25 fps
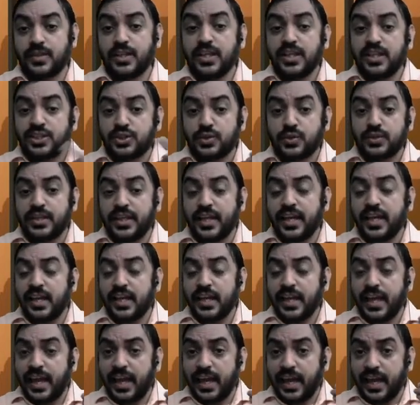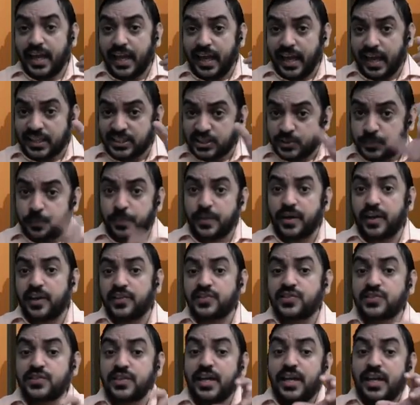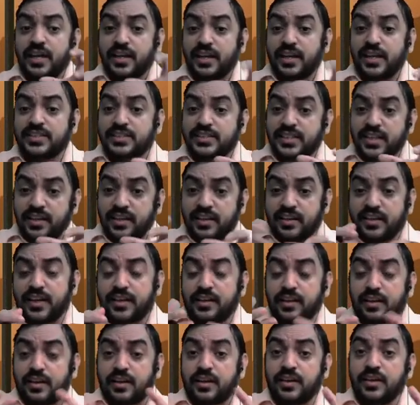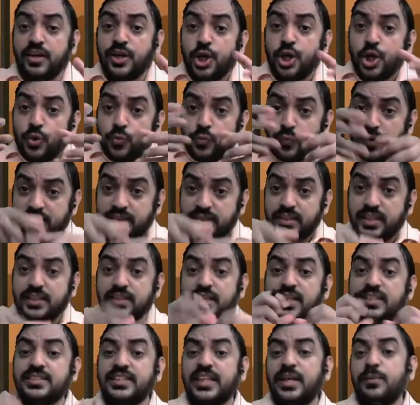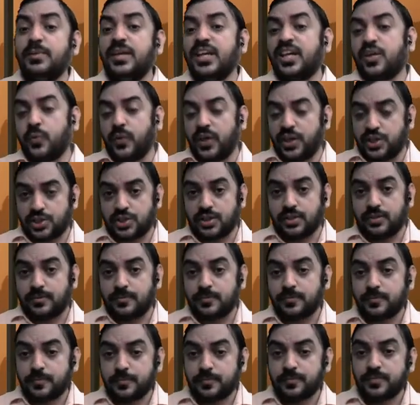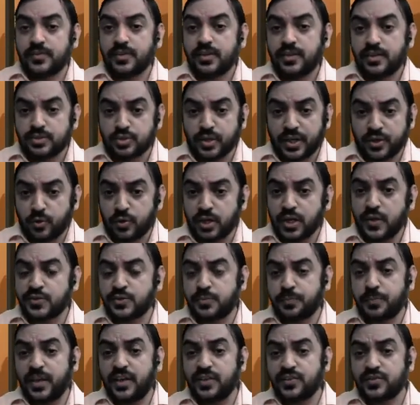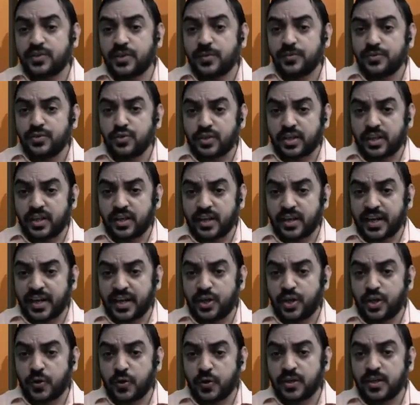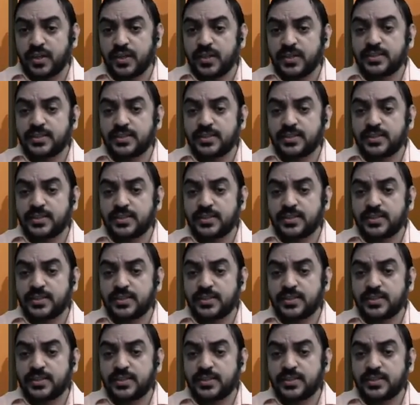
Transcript: So they expressed risk and return within the same equation. So I don't have space, you can write down.